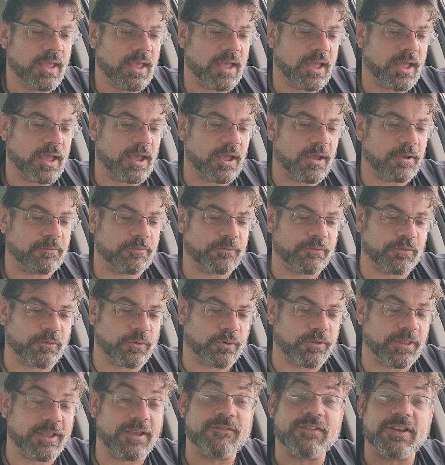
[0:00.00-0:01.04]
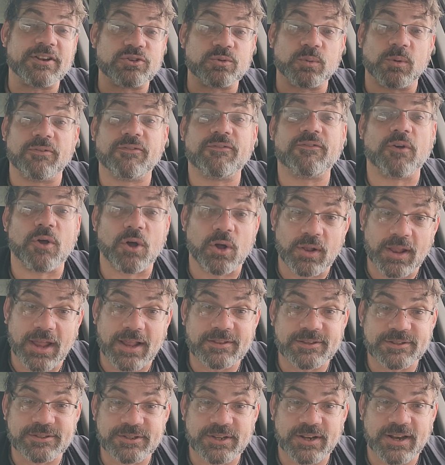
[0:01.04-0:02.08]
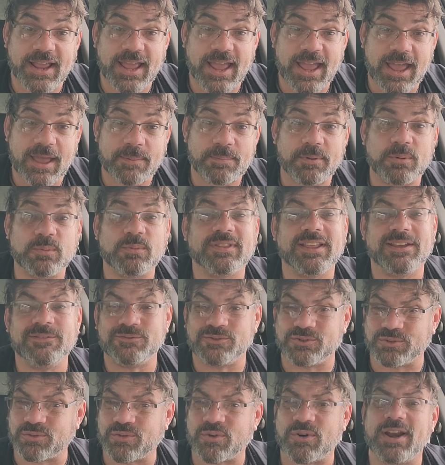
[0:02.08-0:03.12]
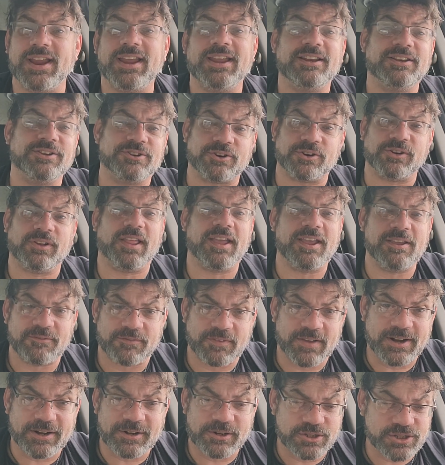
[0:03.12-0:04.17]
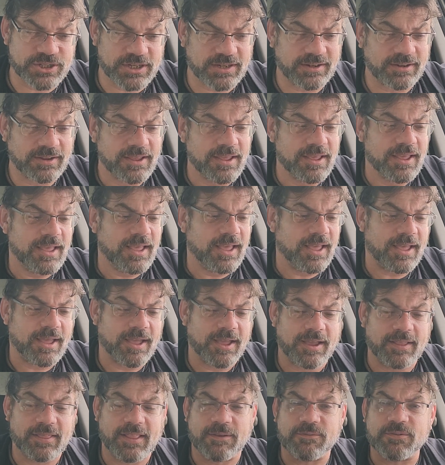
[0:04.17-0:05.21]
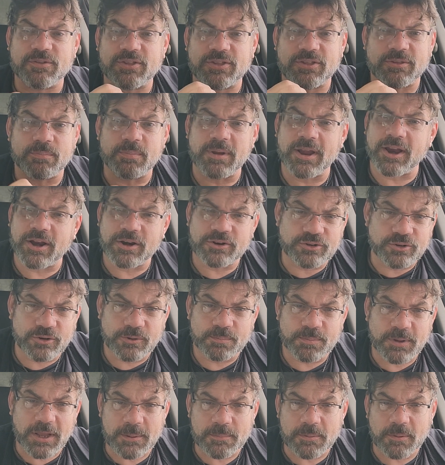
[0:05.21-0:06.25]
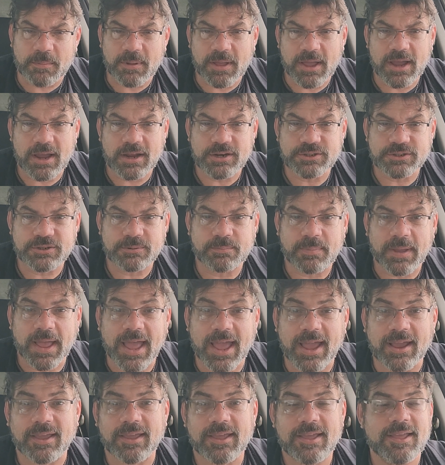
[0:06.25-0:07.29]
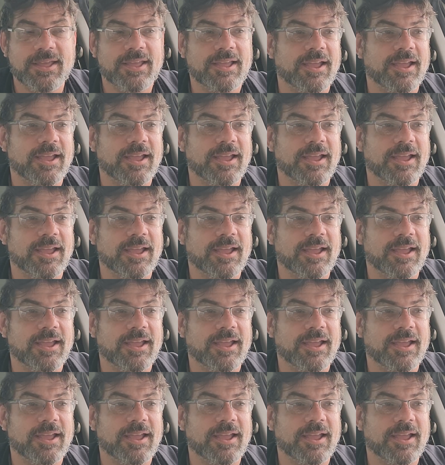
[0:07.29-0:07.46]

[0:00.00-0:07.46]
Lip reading: the eventual fallout that's going to happen when they've drained your life energy and they've smeared you to people behind your back,